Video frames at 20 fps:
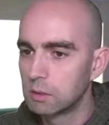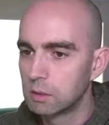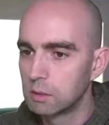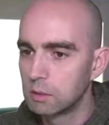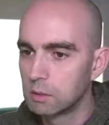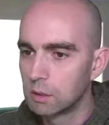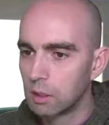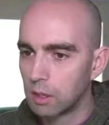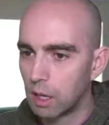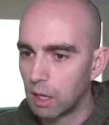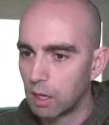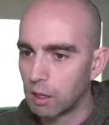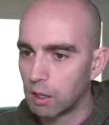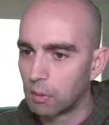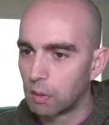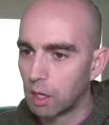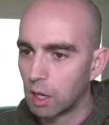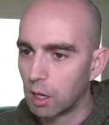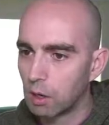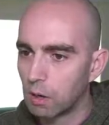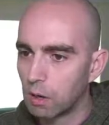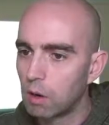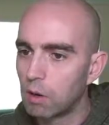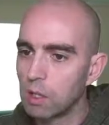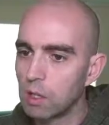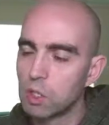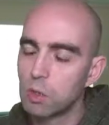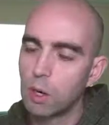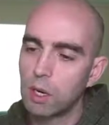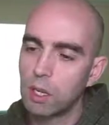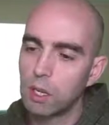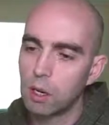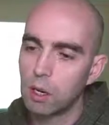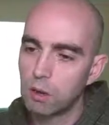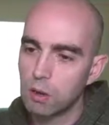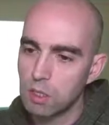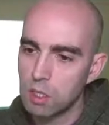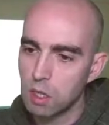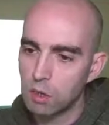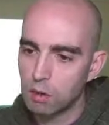Okay, here we go. All right, 20
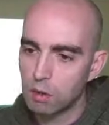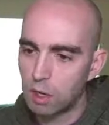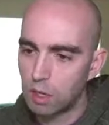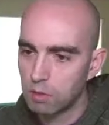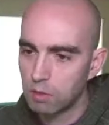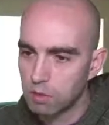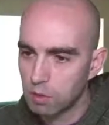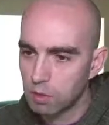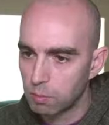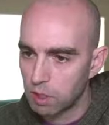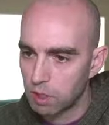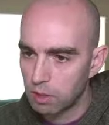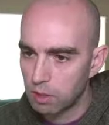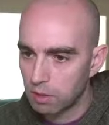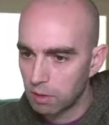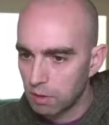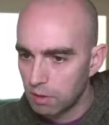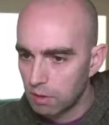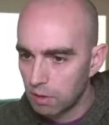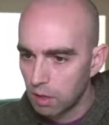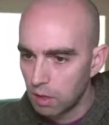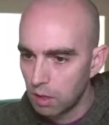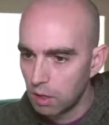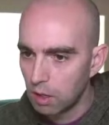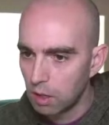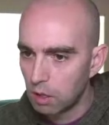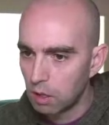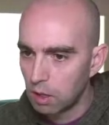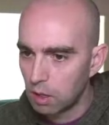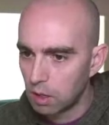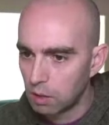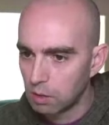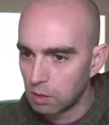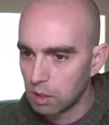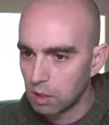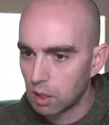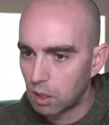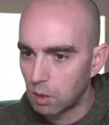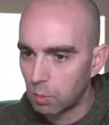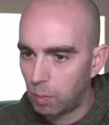coders already have completed it. I want to
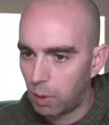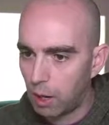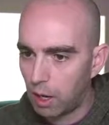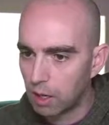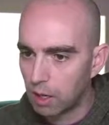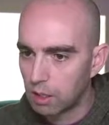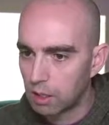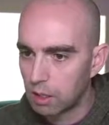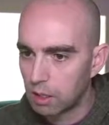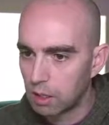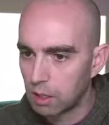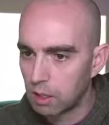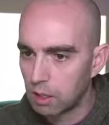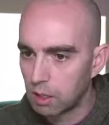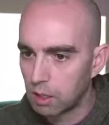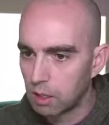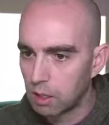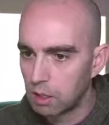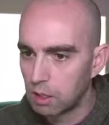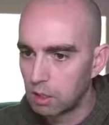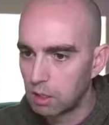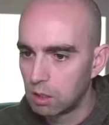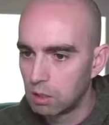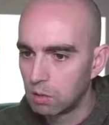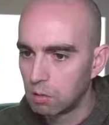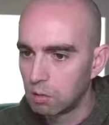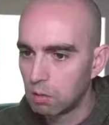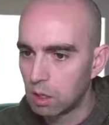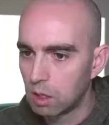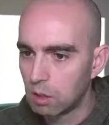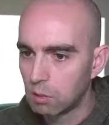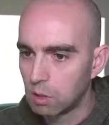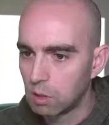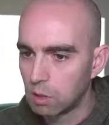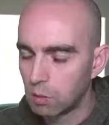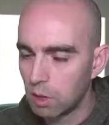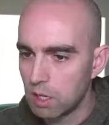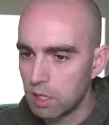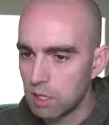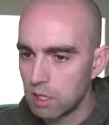go back while we're
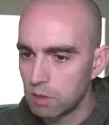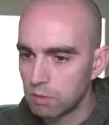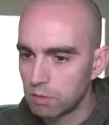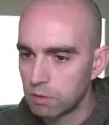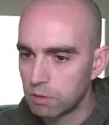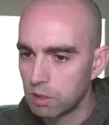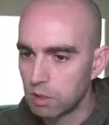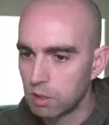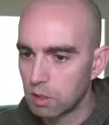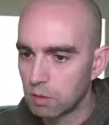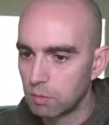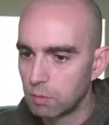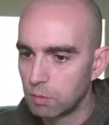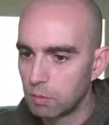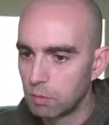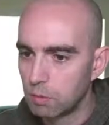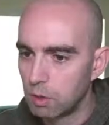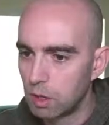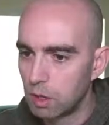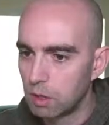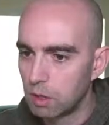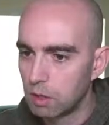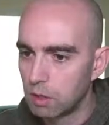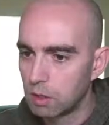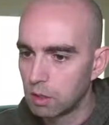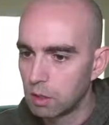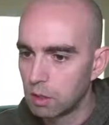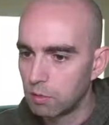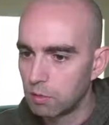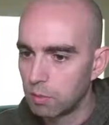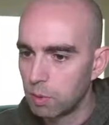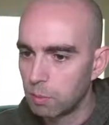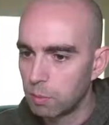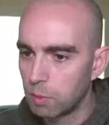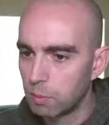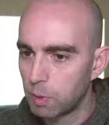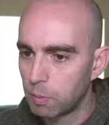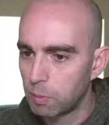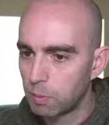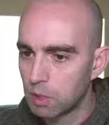waiting for give people a
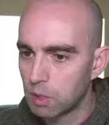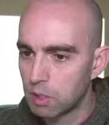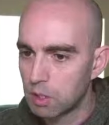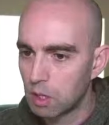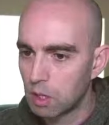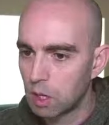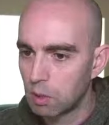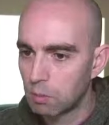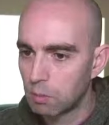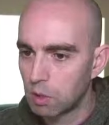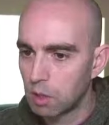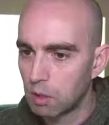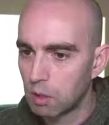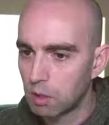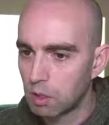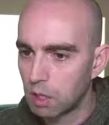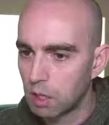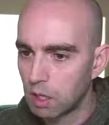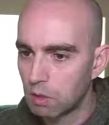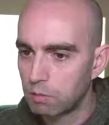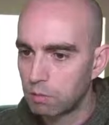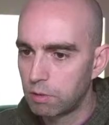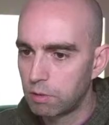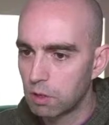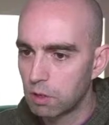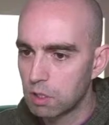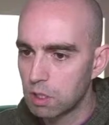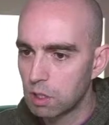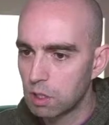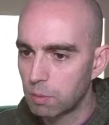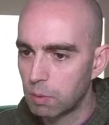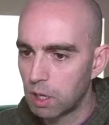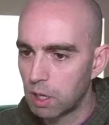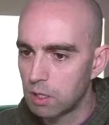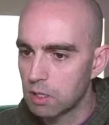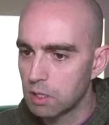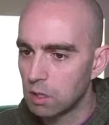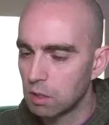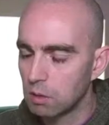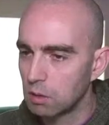bit more time. I want to look at that flux
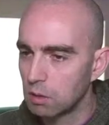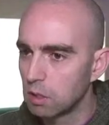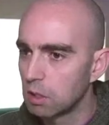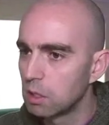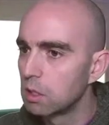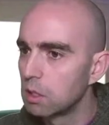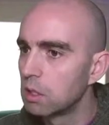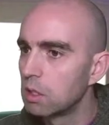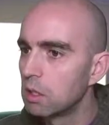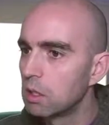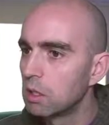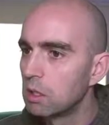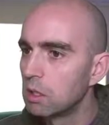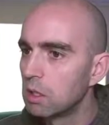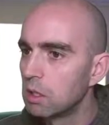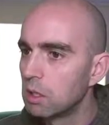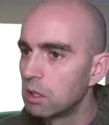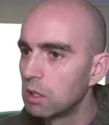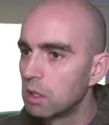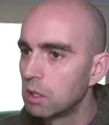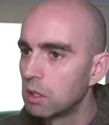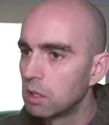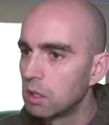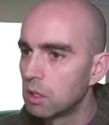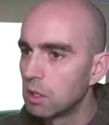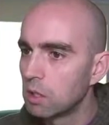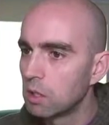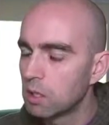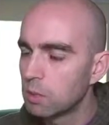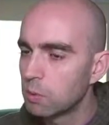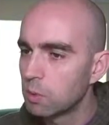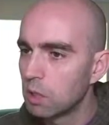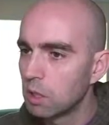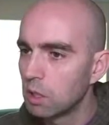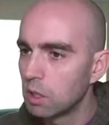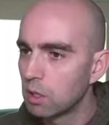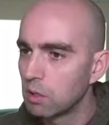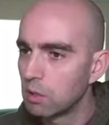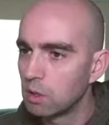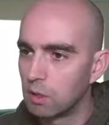capacitor one. It's pretty
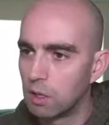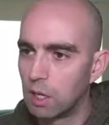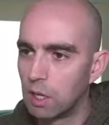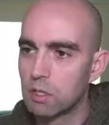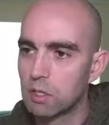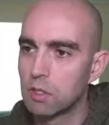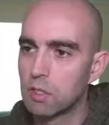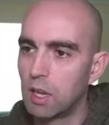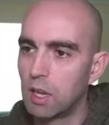cool. That's